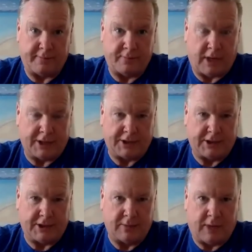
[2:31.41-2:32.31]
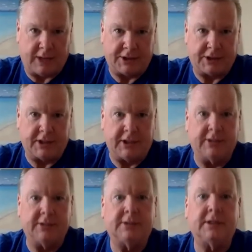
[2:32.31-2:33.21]

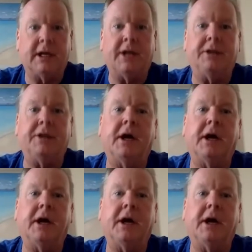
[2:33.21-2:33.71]
Washington and